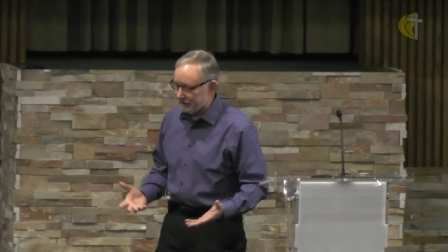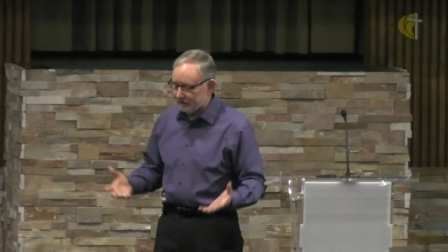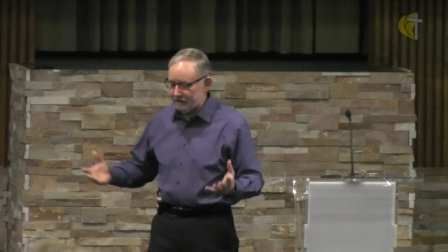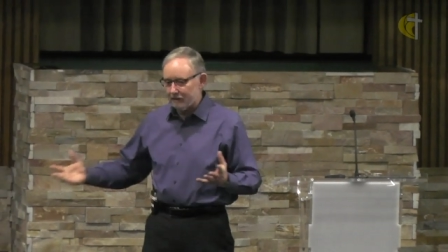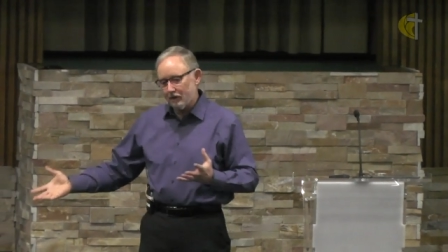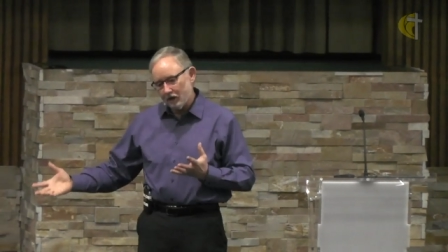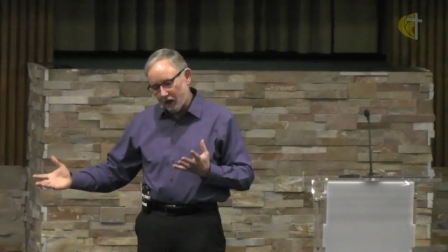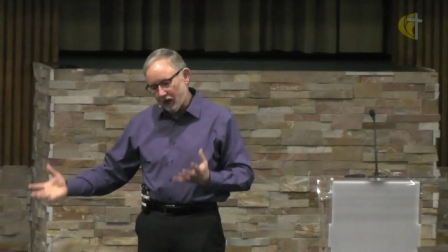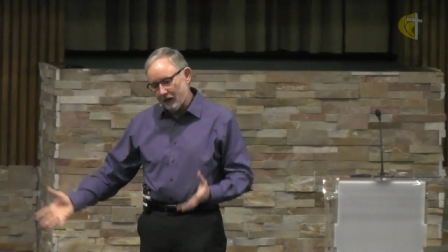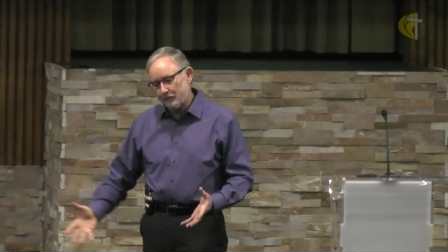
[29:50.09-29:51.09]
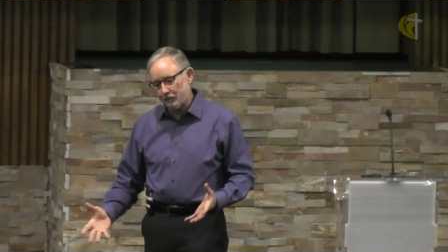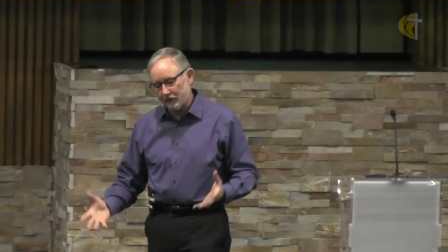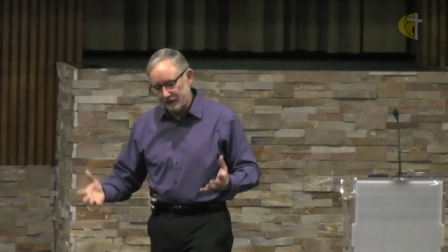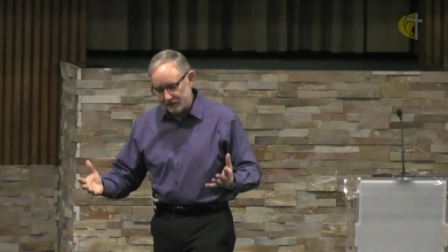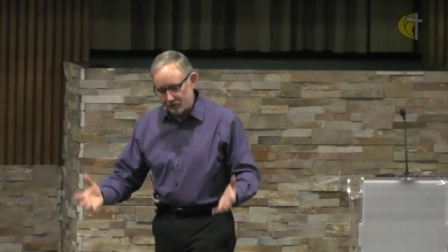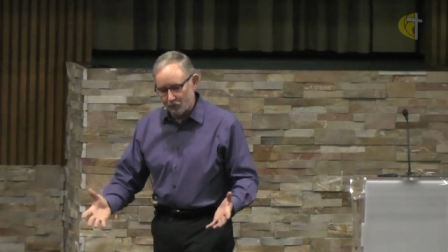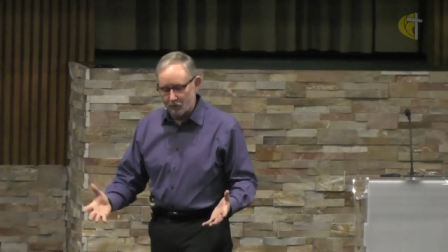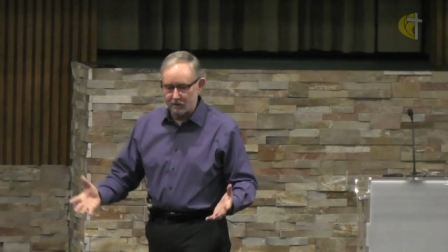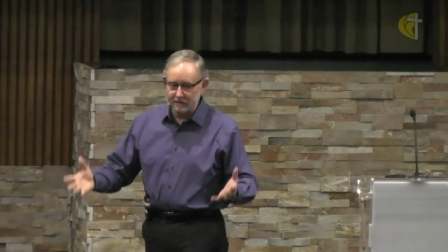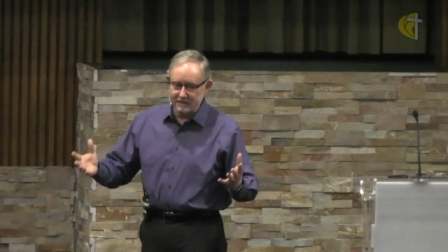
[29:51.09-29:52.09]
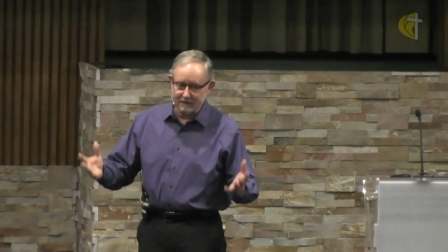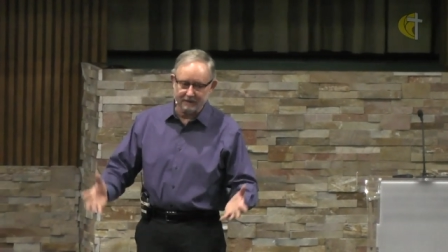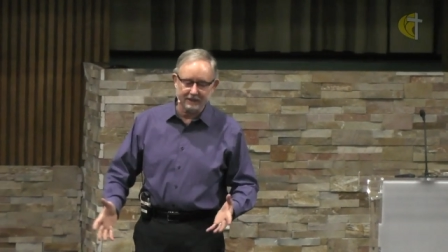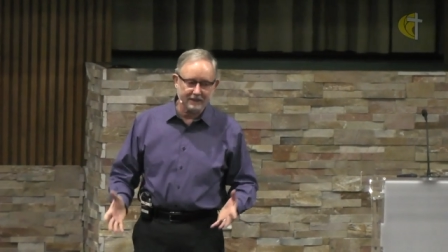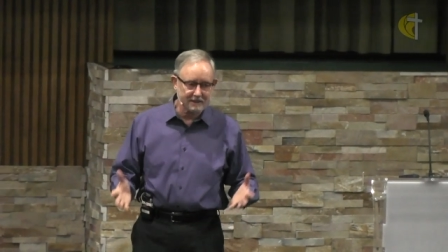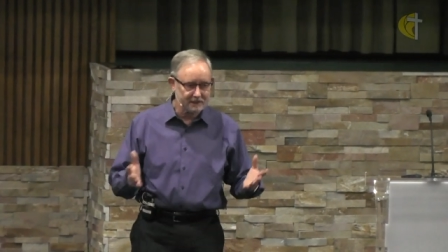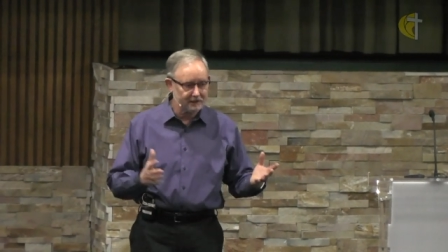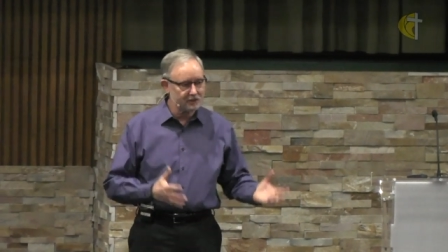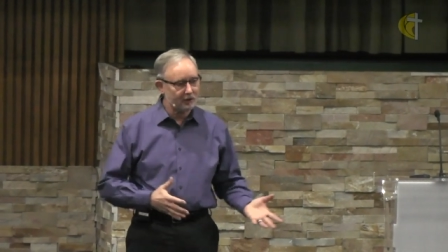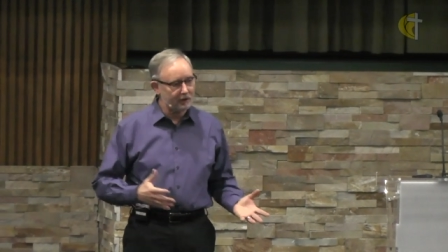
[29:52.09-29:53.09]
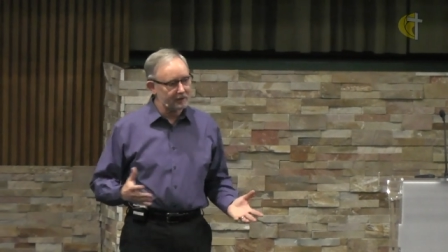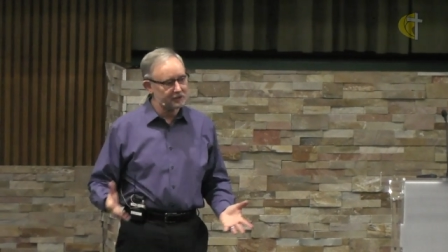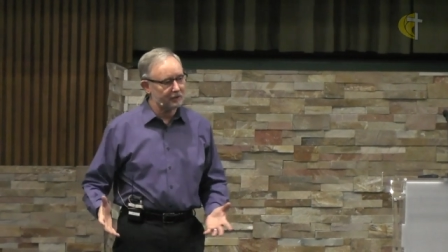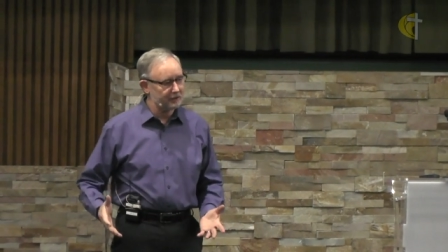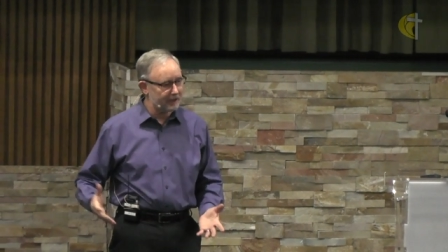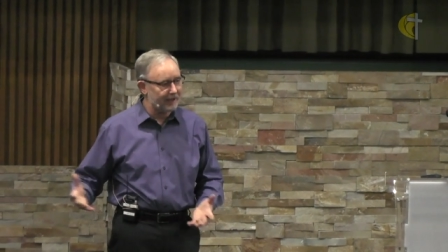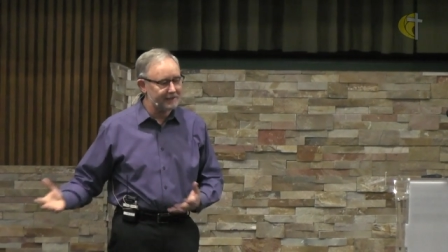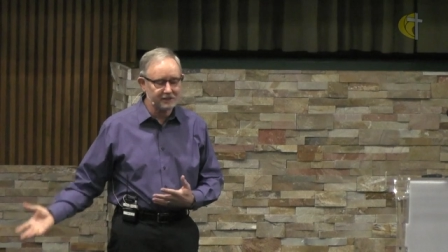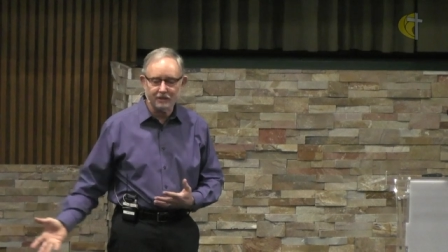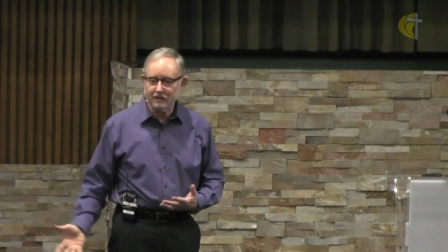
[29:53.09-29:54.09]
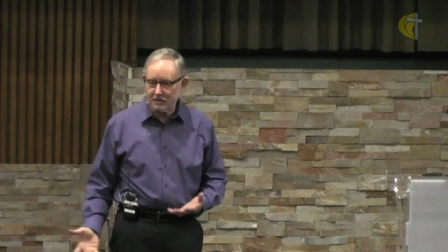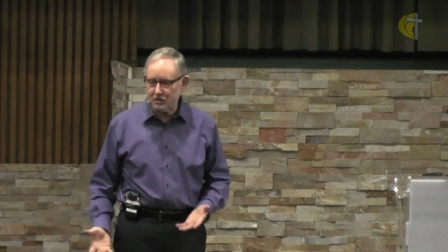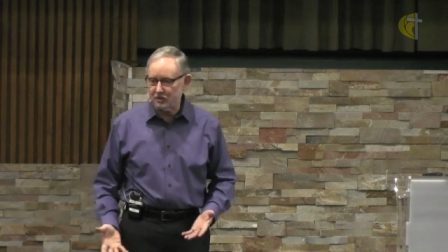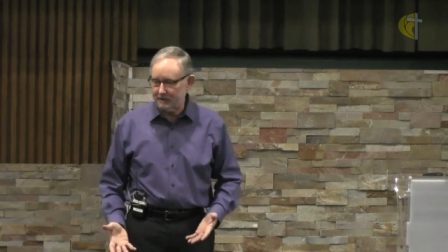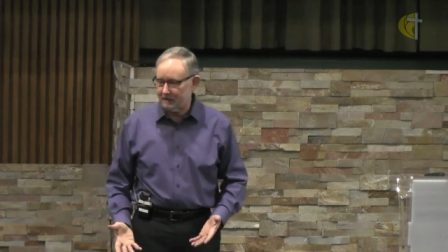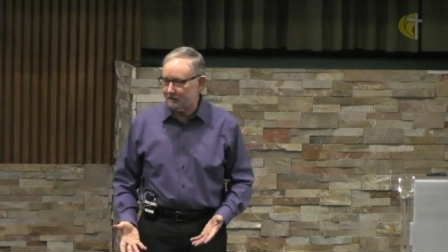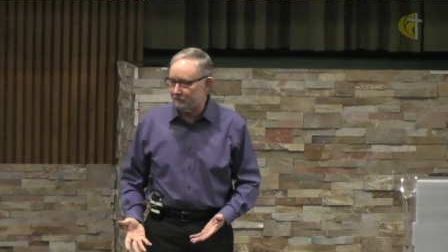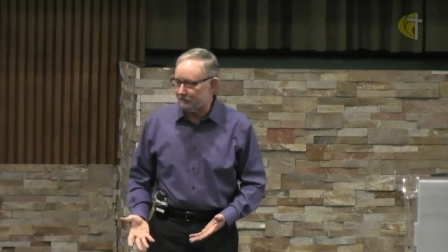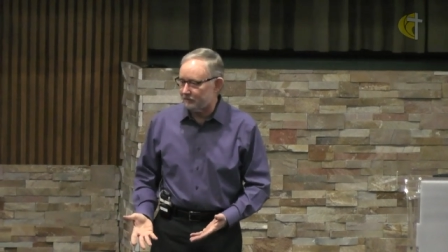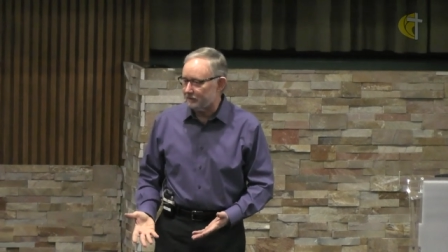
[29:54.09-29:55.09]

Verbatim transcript: and he operates and works and thinks and talks on God's initiative.